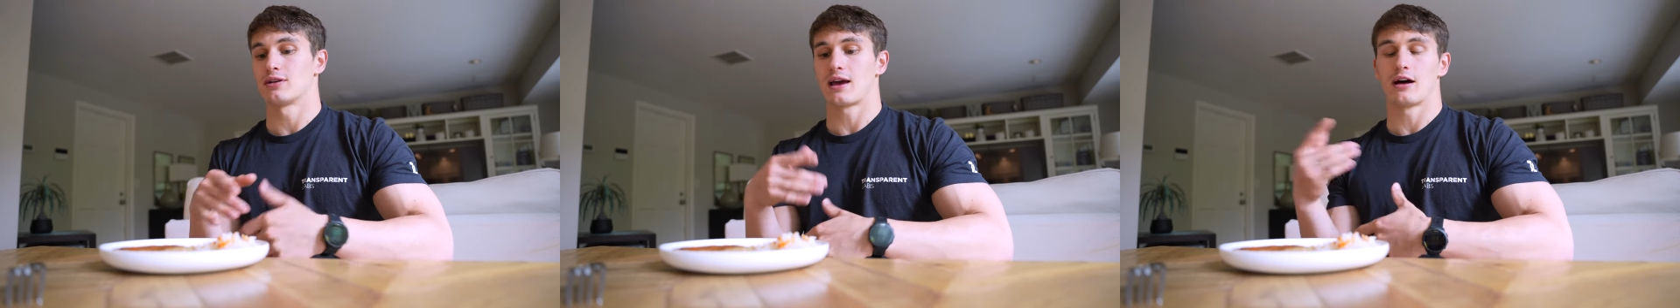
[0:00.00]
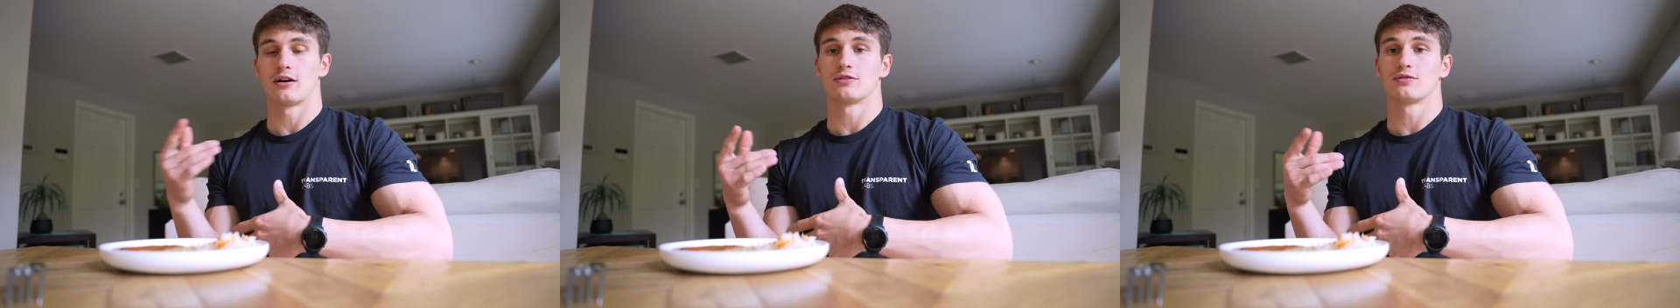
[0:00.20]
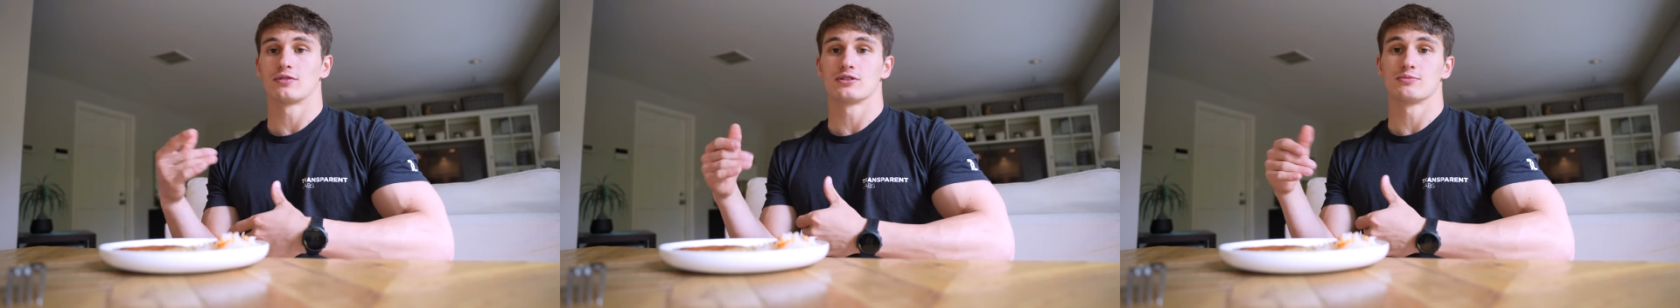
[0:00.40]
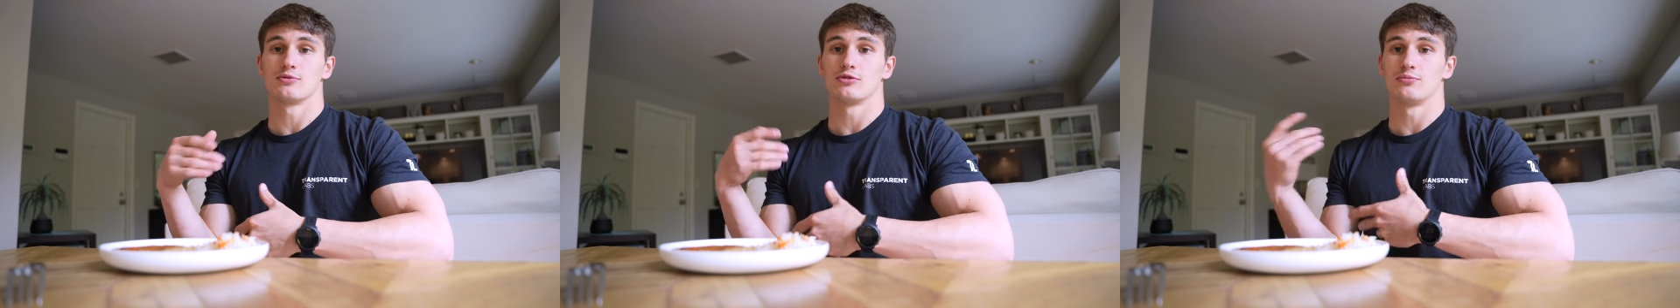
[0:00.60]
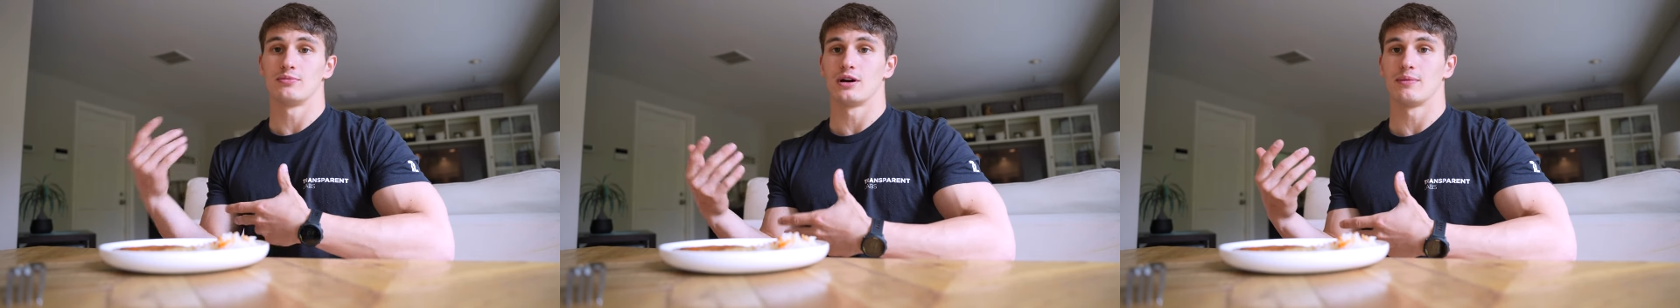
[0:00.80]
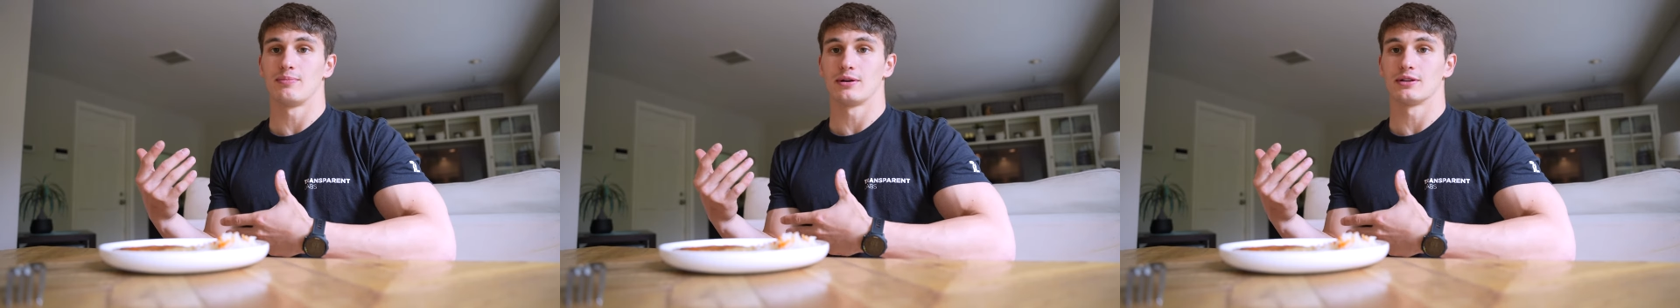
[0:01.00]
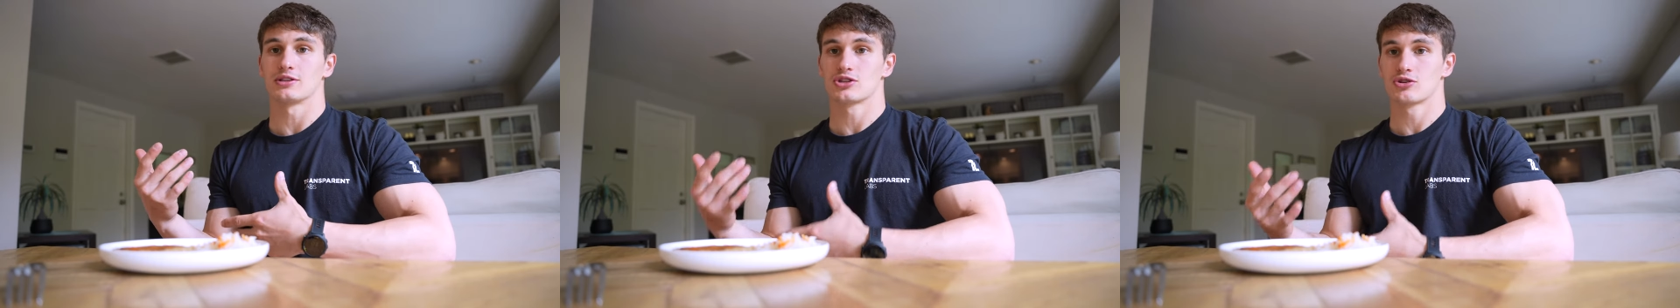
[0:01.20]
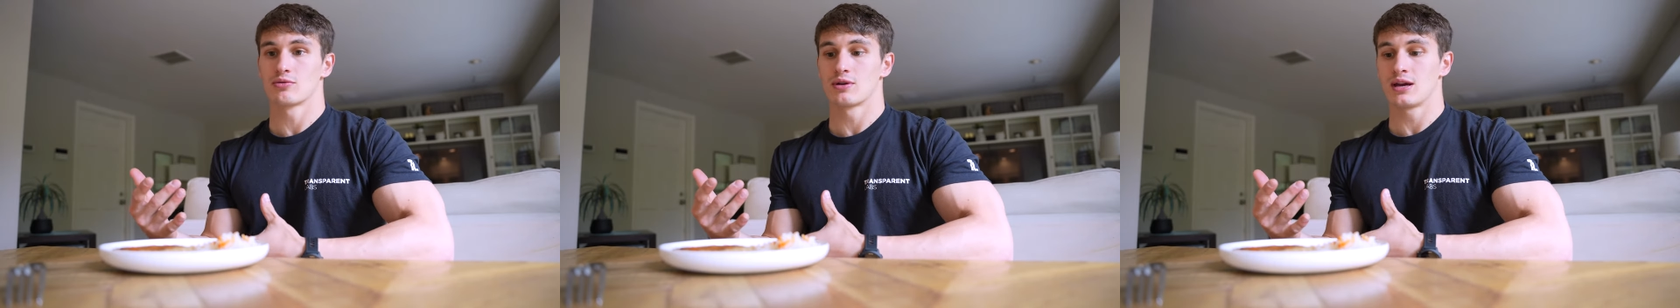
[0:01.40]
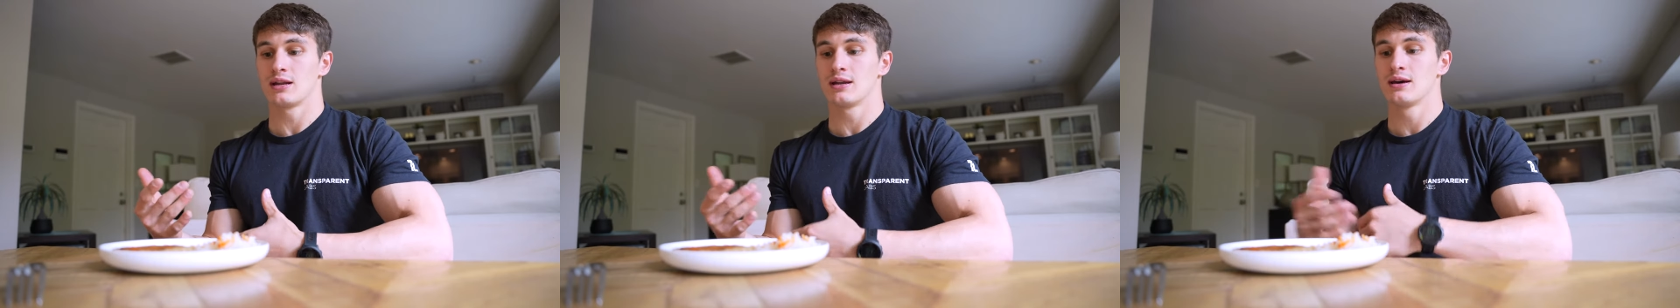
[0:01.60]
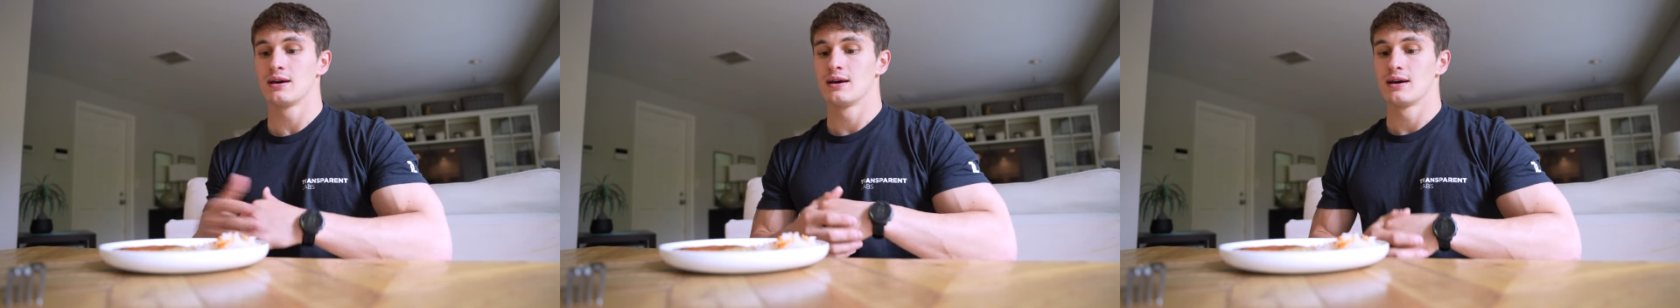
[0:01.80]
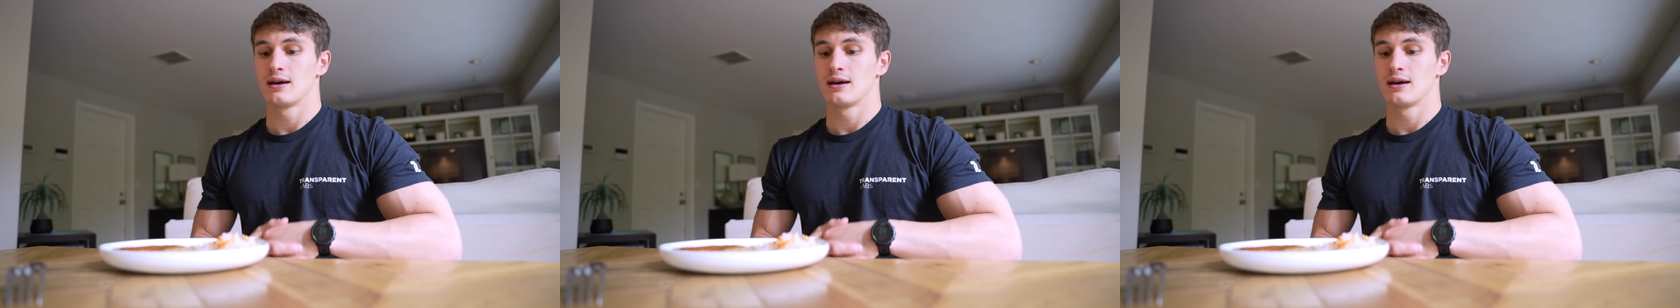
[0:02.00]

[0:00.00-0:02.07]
the calories for this meal will be up on the screen.